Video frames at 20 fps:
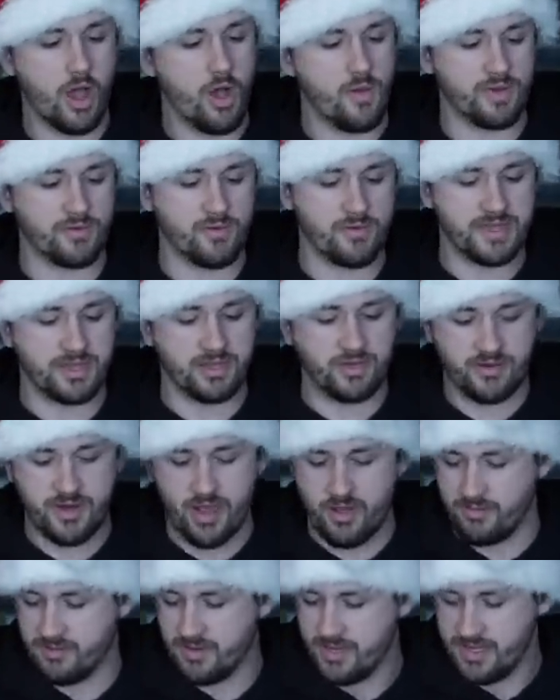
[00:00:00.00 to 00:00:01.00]
Oh, he wrote me a little
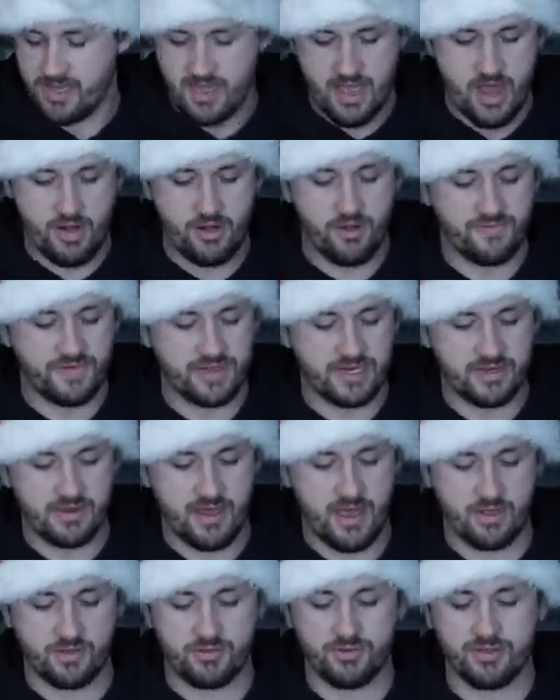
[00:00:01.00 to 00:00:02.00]
note. I don't know if he did
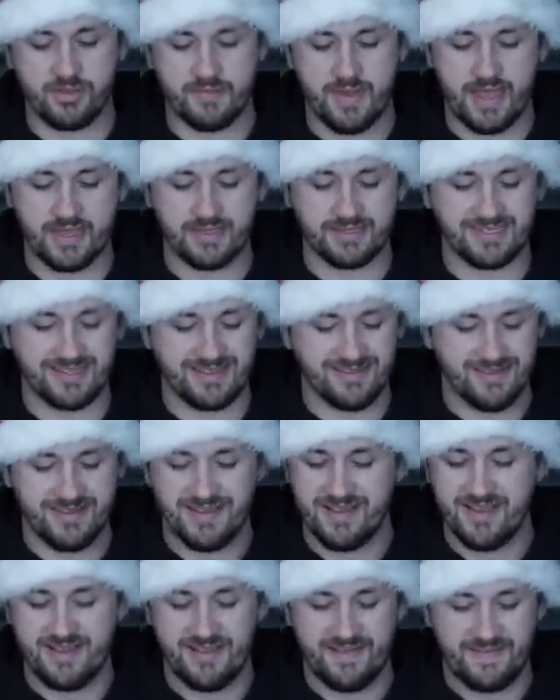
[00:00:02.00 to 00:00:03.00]
not include the magazine.
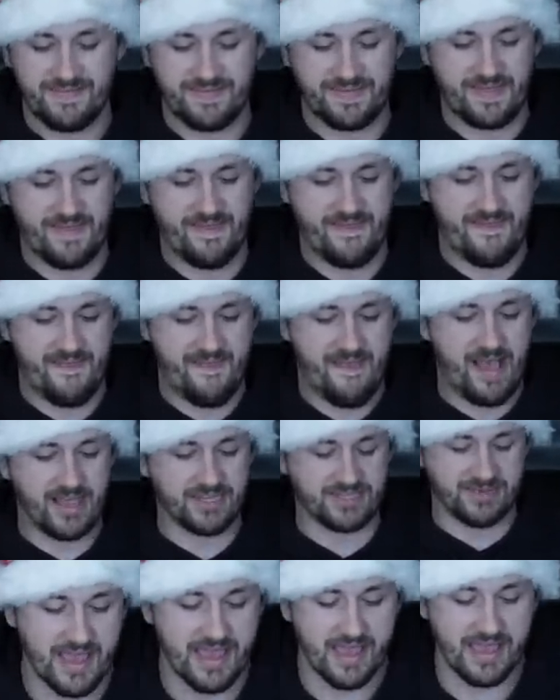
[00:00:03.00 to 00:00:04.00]

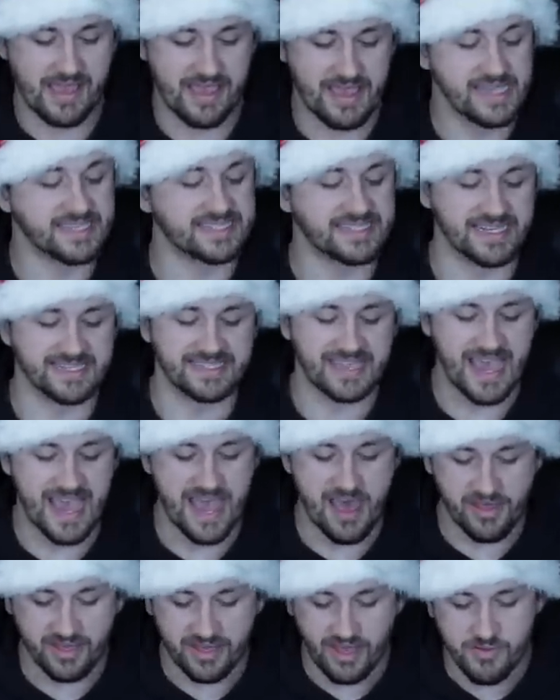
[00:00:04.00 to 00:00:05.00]
Awesome. He says, hey,
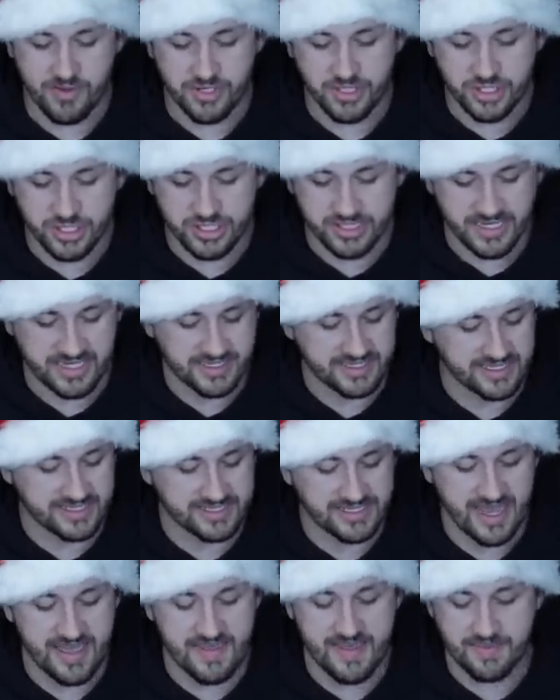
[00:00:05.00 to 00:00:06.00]
Alec, I would just like to
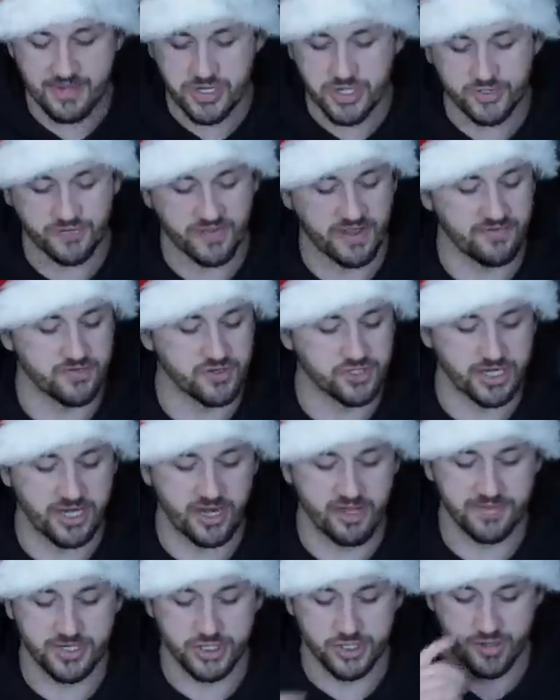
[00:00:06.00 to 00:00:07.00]
say that I'm a huge fan of your
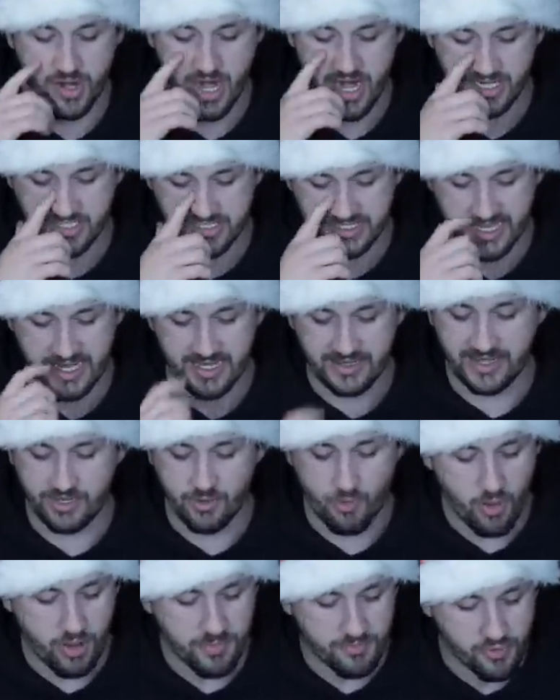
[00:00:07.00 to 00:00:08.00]
channel. I've been trying to hit
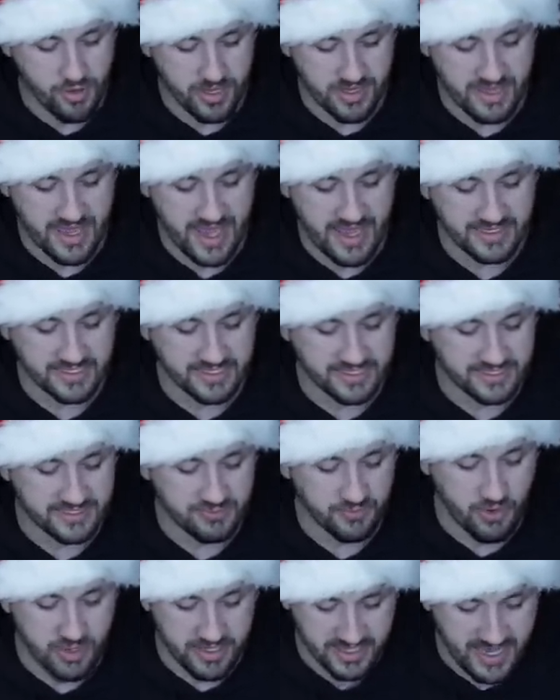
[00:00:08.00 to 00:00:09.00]
like
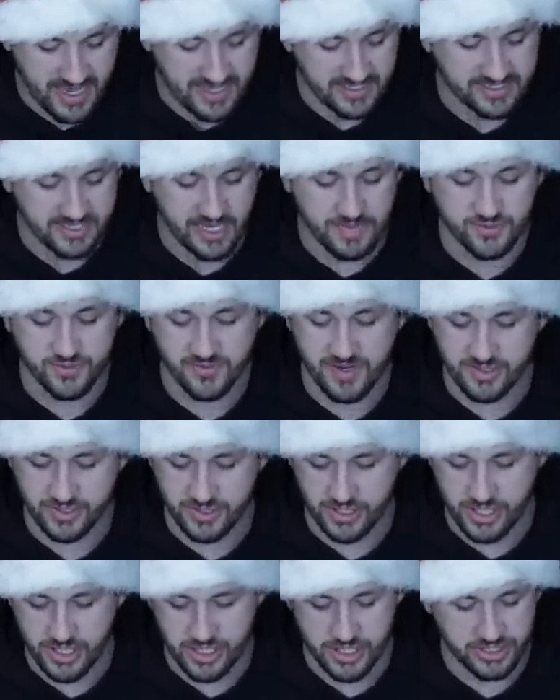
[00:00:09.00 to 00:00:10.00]
1K subs for about
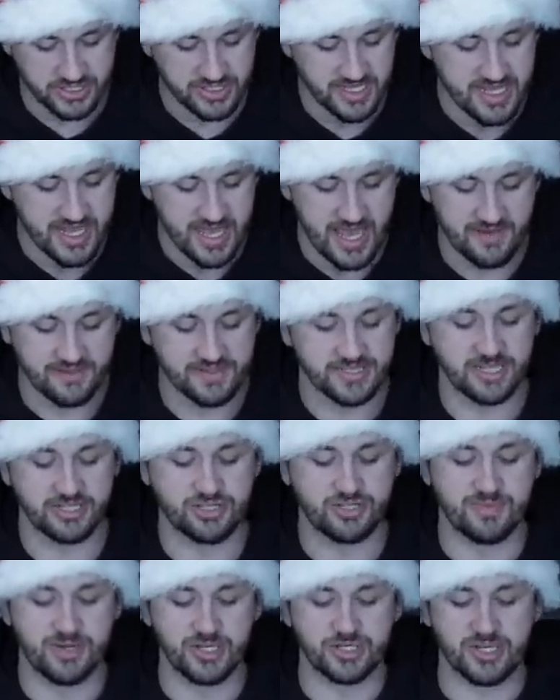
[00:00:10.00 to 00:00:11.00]
2 years. And if it's
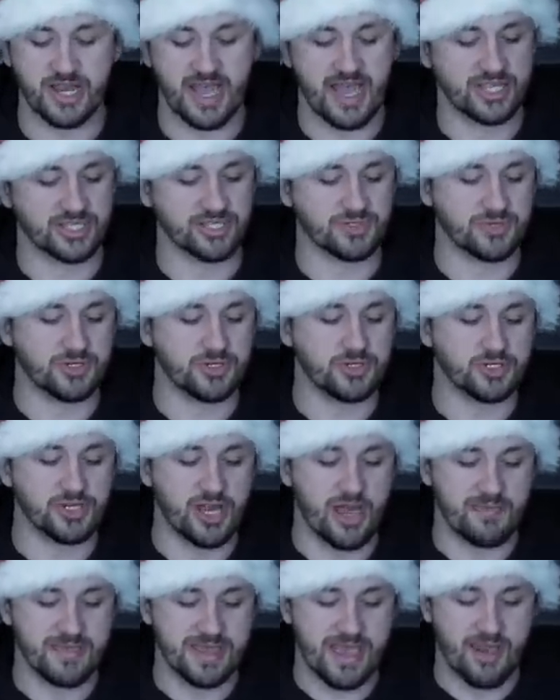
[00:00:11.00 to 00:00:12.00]
not too much to ask, would you
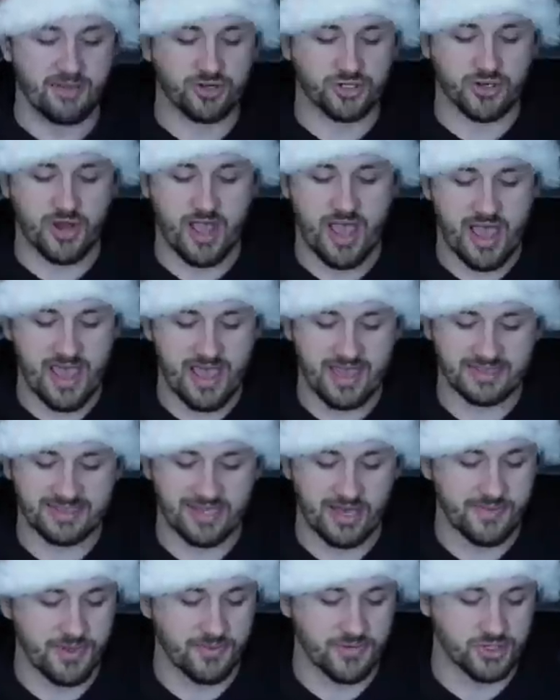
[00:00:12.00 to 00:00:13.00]
shout me out and try
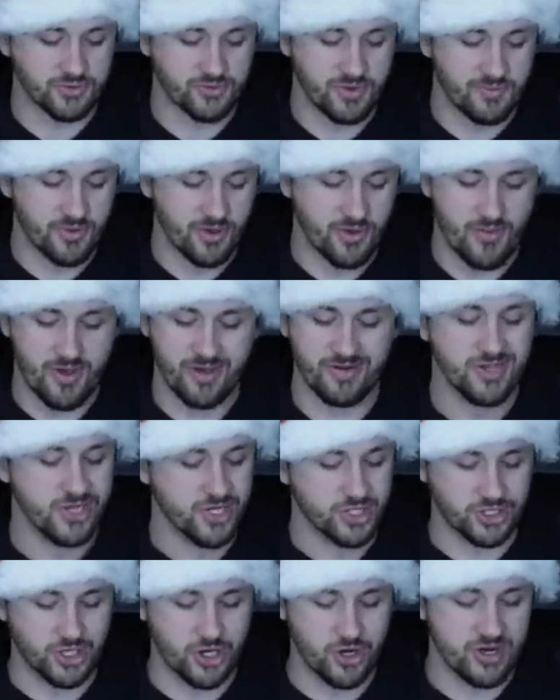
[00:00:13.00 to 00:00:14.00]
to help me reach 1.1?
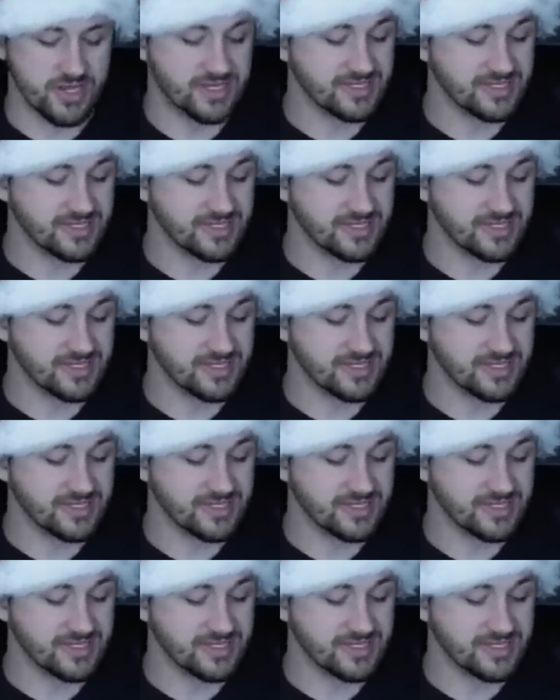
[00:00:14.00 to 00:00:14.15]
Sure.